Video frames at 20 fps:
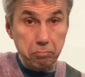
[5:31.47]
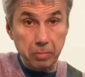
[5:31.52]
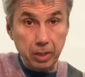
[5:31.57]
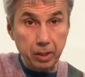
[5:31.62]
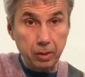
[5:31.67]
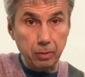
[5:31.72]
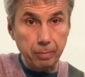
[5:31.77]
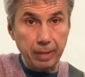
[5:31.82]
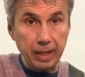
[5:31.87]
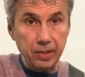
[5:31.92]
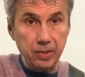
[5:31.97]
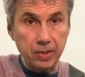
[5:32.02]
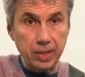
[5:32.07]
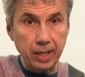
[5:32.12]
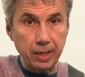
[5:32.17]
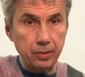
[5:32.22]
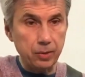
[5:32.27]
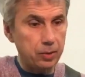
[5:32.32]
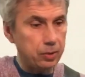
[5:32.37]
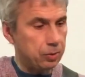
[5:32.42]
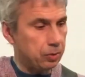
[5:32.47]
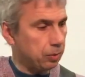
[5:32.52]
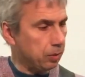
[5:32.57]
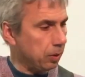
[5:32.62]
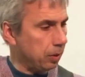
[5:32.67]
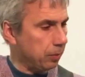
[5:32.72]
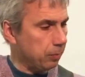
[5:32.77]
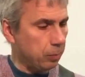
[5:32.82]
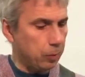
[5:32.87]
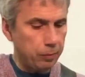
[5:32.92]
it could make sense to
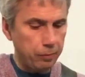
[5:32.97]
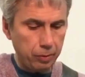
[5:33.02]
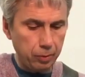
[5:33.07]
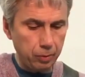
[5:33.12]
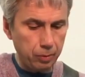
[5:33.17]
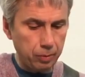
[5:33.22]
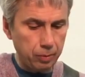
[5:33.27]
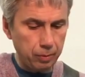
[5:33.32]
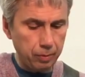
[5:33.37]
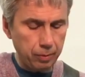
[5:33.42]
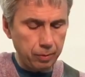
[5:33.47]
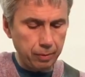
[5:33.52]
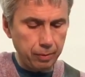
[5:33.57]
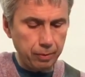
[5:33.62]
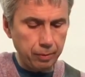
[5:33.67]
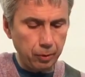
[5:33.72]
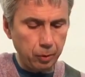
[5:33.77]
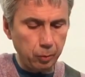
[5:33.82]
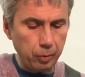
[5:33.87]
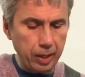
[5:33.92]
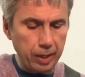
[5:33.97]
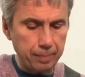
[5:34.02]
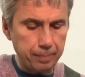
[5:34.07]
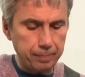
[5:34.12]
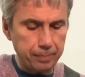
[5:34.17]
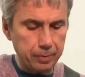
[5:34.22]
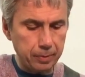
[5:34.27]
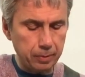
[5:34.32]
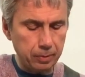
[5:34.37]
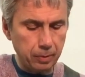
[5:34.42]
move the grip
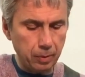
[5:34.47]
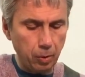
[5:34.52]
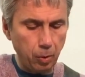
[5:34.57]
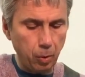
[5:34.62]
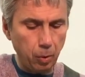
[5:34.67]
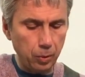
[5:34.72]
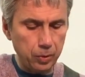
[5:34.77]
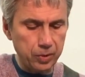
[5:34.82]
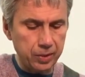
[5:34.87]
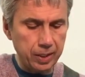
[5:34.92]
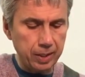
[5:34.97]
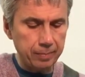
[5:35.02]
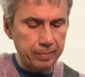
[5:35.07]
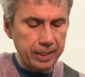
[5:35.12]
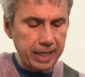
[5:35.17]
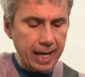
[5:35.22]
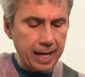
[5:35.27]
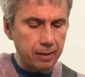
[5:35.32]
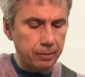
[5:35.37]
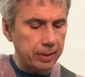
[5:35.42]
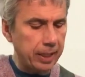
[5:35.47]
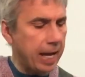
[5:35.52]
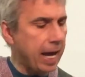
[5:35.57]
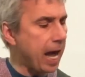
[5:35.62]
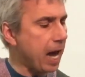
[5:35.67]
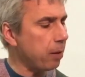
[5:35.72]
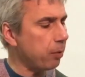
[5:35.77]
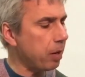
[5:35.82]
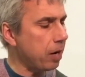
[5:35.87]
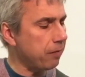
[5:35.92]
a whole step down.
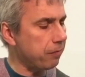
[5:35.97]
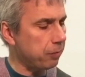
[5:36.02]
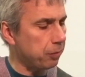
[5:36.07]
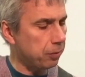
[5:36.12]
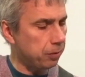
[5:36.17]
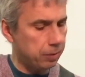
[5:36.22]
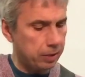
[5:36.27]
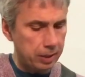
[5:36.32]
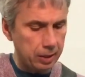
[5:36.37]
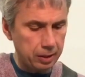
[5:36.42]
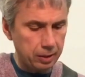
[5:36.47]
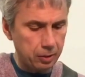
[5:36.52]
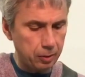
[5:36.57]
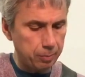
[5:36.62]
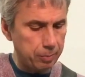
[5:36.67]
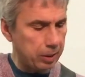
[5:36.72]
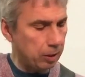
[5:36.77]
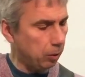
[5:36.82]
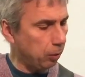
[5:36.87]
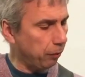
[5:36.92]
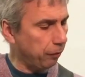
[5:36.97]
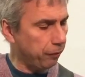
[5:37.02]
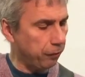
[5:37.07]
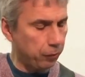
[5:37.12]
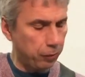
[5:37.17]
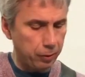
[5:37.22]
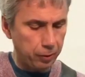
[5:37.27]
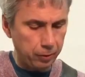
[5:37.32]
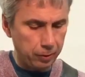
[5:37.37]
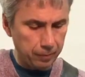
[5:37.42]
However, it could be a little
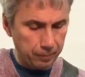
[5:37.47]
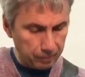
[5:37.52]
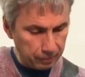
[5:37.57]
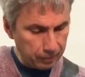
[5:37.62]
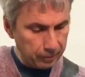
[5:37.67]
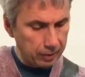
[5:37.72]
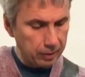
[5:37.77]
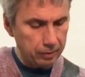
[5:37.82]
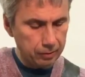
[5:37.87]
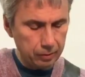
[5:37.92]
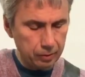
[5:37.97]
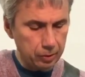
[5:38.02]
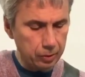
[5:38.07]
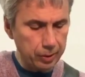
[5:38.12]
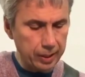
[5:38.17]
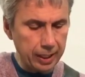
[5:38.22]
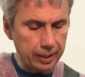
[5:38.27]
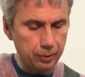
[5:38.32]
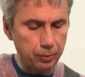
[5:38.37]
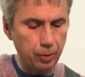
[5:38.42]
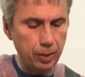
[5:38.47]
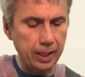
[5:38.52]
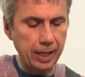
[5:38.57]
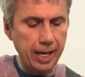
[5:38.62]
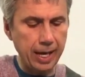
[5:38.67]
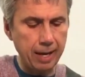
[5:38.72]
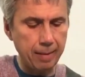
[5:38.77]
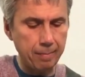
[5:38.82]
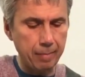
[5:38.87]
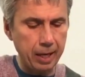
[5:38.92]
further to get to
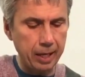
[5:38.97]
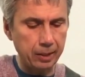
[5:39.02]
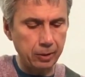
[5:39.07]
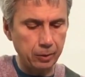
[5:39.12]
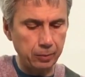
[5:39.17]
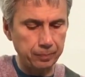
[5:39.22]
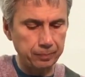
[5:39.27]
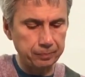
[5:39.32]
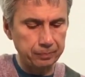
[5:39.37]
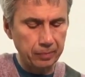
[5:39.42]
the A minor.